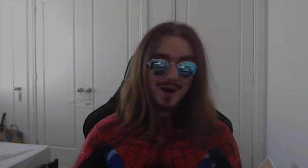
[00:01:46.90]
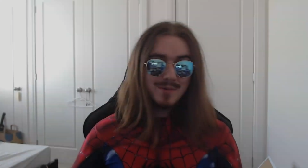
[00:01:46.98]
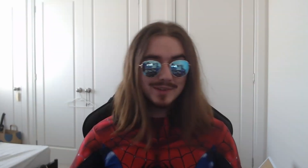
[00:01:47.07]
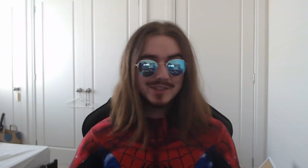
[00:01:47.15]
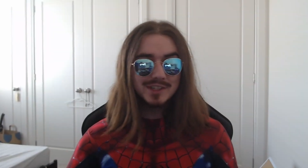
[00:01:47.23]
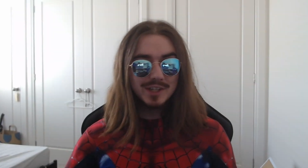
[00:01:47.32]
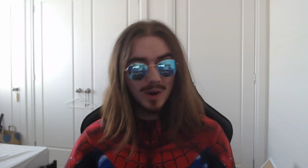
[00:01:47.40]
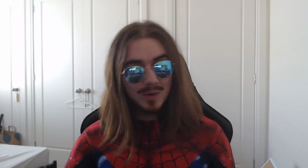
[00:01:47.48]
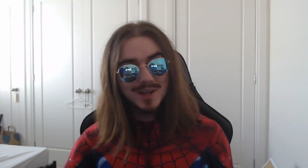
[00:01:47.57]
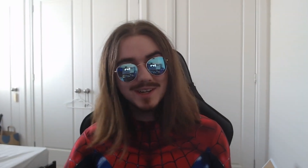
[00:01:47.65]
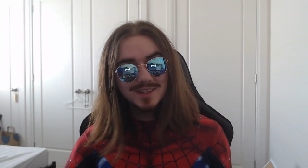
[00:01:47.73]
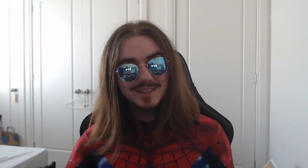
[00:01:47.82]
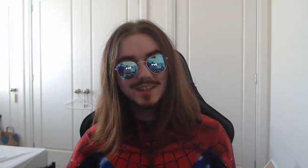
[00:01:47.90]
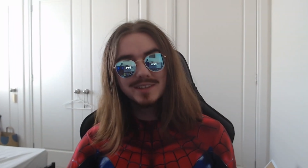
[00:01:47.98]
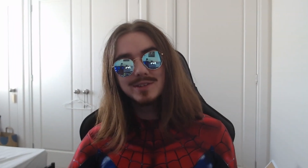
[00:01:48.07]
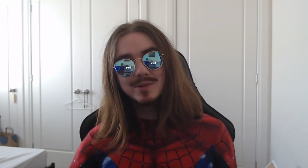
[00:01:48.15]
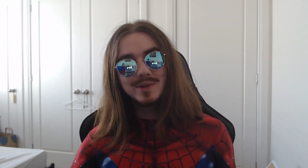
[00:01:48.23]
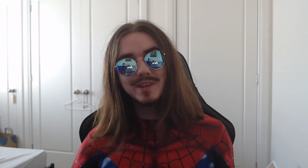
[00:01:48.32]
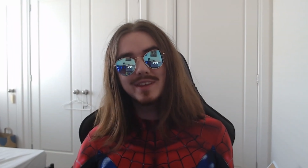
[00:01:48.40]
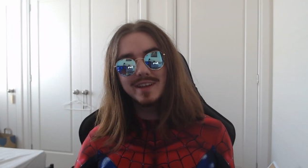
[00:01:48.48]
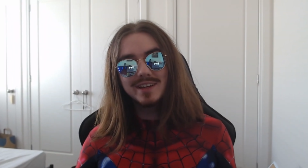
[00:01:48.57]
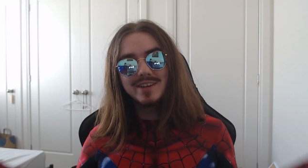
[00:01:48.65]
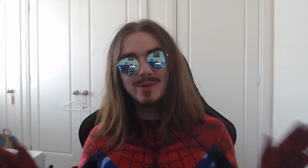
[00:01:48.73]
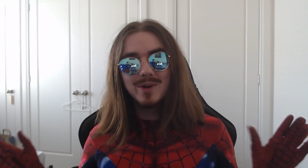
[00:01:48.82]
was going to do a
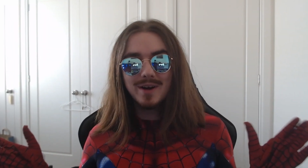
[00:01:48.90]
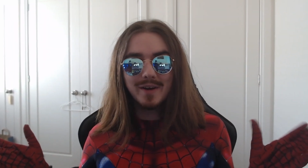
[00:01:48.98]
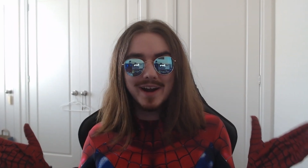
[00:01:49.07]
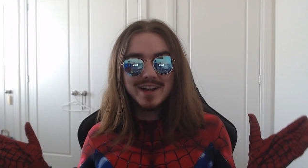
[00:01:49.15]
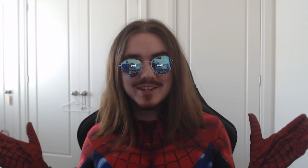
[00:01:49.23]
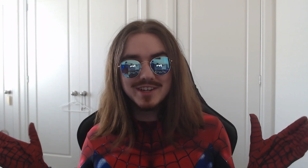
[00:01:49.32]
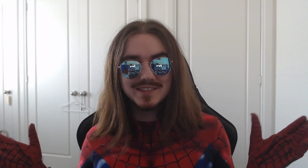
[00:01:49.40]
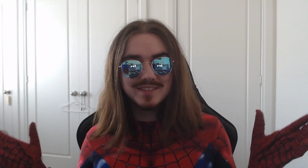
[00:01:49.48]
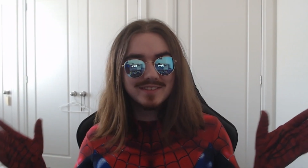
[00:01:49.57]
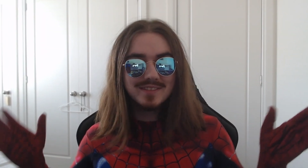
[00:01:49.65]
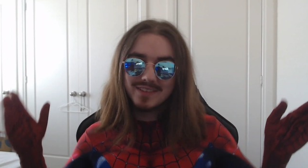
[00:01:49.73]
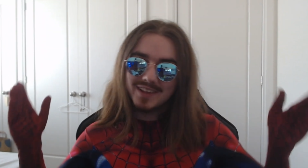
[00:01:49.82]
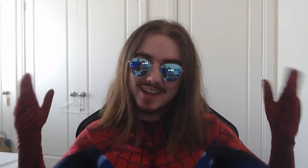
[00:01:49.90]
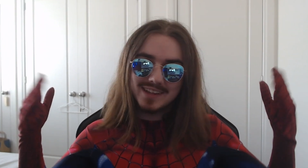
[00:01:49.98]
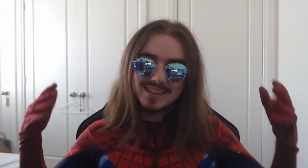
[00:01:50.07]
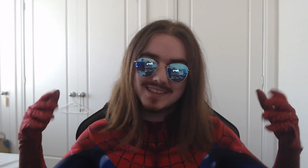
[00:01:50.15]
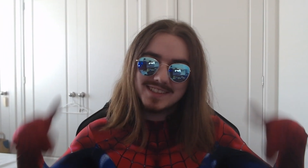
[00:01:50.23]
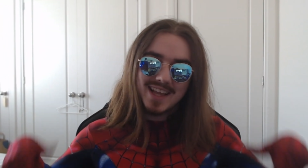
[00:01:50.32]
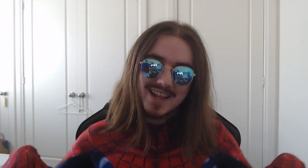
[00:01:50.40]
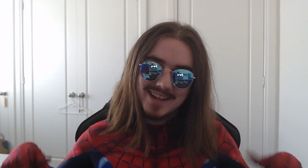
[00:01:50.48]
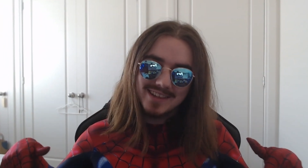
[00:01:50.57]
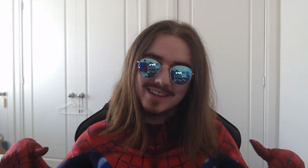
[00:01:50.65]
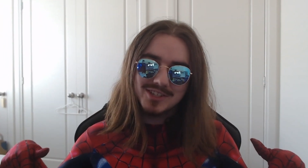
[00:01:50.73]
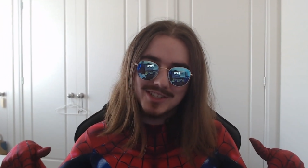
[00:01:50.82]
thing where I just like sat
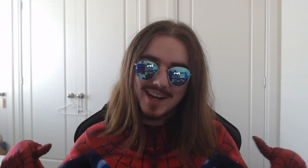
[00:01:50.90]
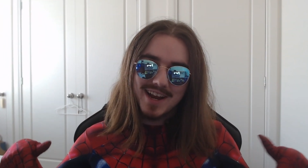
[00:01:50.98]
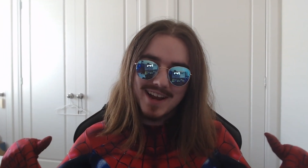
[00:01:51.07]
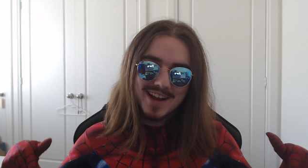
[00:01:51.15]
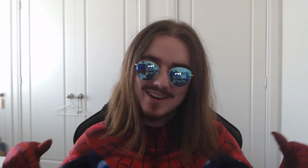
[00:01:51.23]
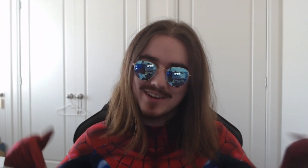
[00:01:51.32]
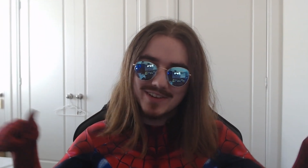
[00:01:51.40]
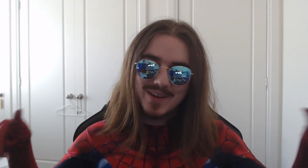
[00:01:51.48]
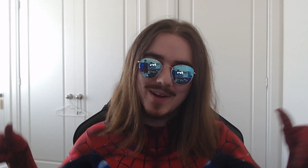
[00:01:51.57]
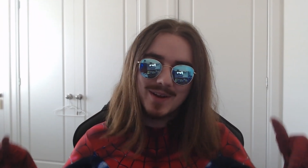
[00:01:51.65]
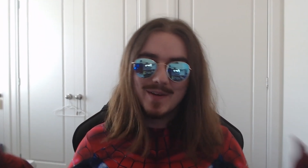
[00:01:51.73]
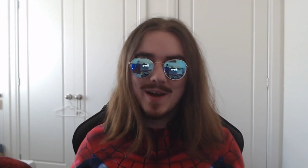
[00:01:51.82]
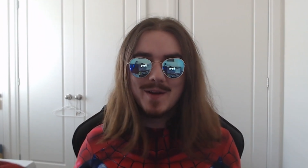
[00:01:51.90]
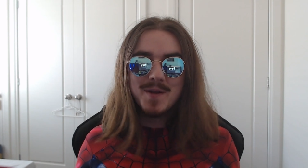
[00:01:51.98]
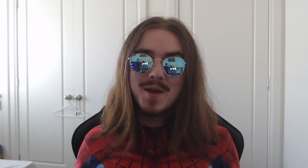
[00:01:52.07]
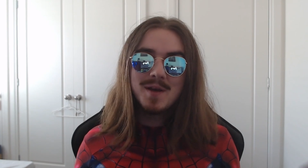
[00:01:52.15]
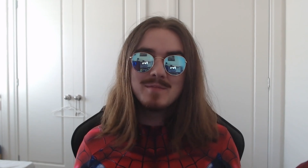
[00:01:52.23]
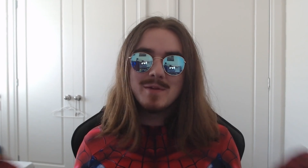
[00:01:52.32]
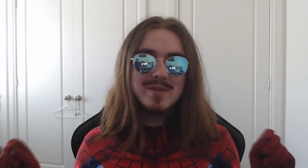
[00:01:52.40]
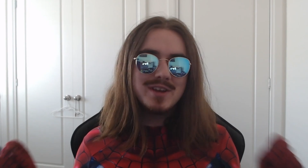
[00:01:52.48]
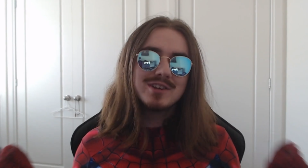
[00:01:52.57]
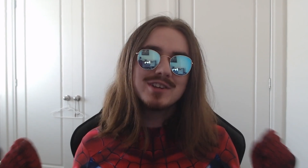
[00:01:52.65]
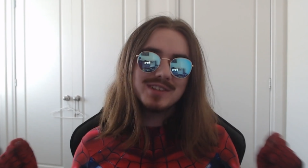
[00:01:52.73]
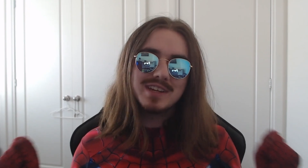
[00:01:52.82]
in the chair and turned around, but
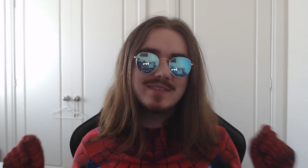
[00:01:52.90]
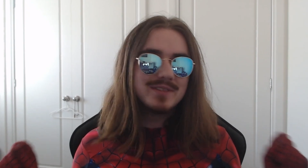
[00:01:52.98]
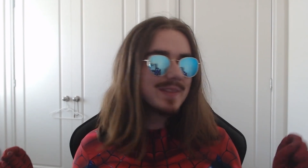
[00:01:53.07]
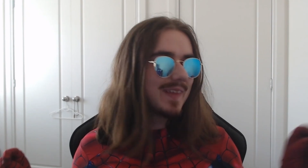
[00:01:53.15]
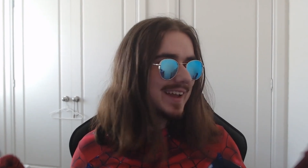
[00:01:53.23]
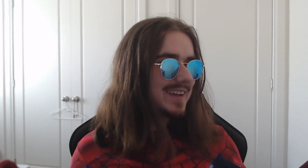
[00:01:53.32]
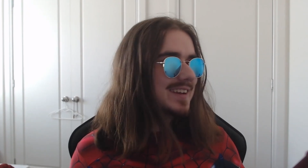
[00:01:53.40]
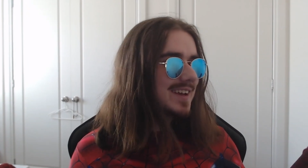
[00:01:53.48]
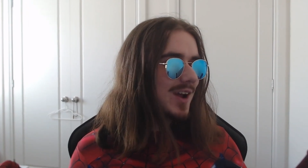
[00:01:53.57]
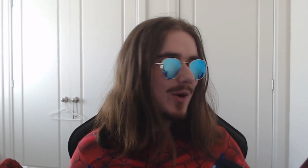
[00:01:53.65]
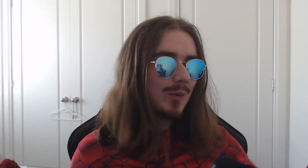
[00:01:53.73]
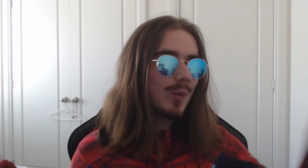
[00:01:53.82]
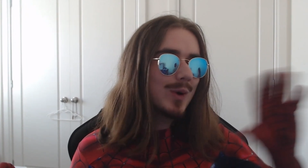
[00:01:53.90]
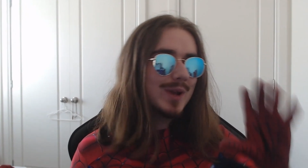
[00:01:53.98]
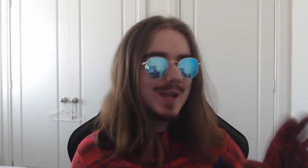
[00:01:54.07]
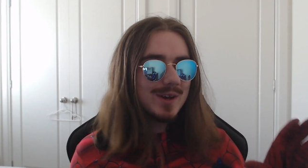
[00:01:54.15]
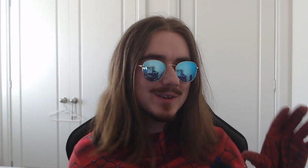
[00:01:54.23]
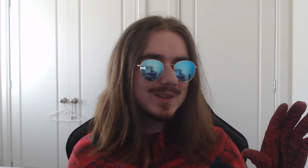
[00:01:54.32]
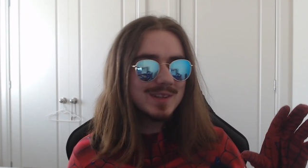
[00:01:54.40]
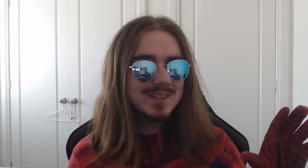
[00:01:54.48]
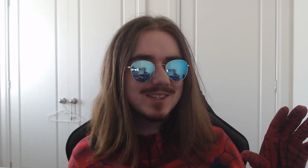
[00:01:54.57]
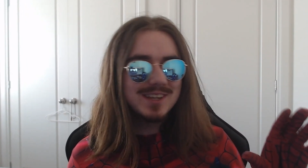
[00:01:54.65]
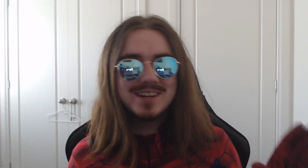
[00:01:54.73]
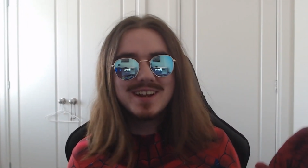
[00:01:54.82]
me just even like walking onto the
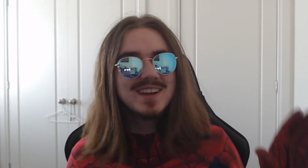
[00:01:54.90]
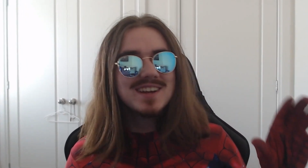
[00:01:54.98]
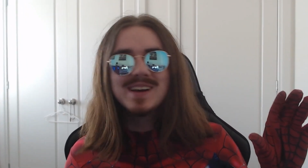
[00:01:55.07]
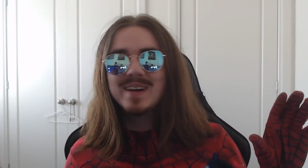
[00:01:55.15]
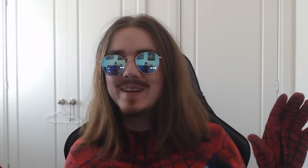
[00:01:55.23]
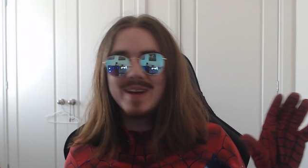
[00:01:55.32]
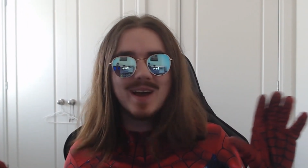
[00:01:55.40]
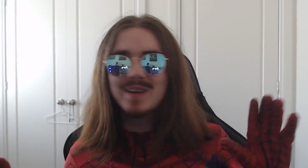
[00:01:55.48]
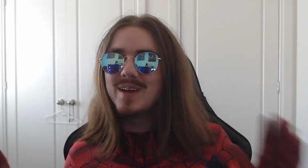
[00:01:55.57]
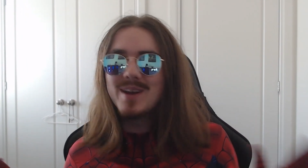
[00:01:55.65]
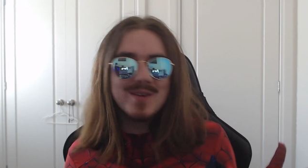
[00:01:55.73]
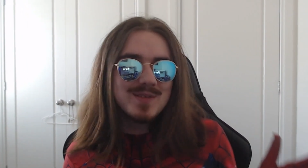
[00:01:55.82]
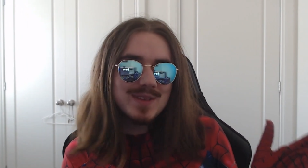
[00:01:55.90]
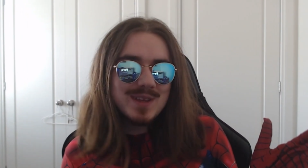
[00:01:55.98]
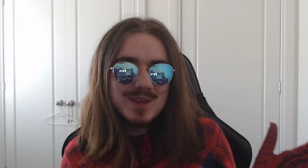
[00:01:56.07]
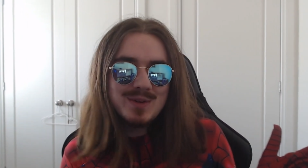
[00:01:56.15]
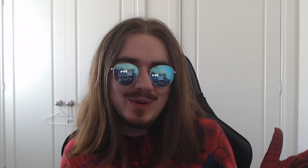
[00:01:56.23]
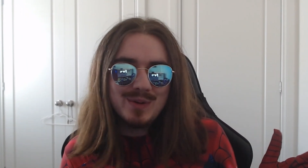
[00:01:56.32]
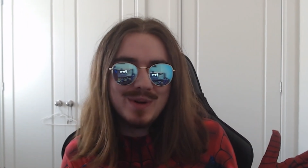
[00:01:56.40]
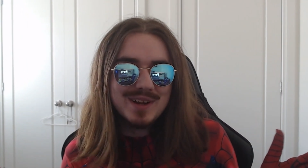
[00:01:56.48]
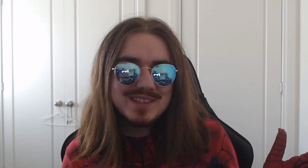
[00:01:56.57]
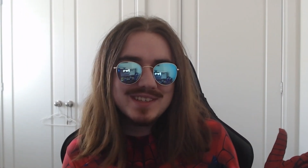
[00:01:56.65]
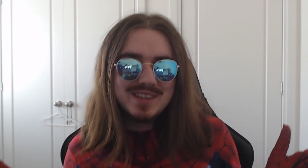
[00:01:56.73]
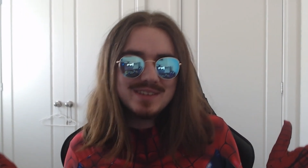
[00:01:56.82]
scene, I don't think you would want to
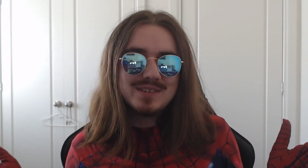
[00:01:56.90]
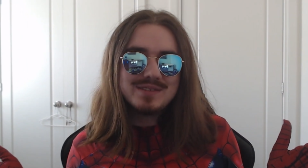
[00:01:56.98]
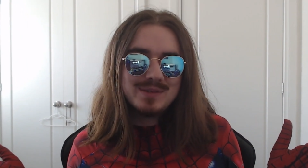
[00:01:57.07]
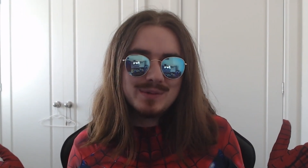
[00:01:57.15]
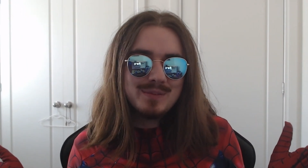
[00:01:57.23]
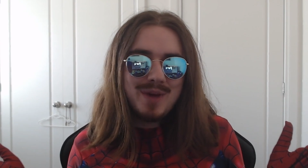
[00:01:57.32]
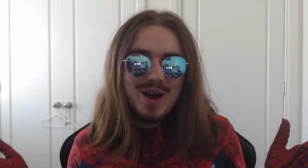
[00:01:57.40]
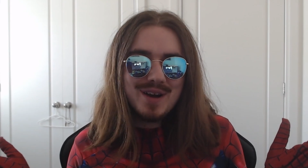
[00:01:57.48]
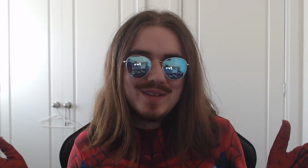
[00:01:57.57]
see the full part of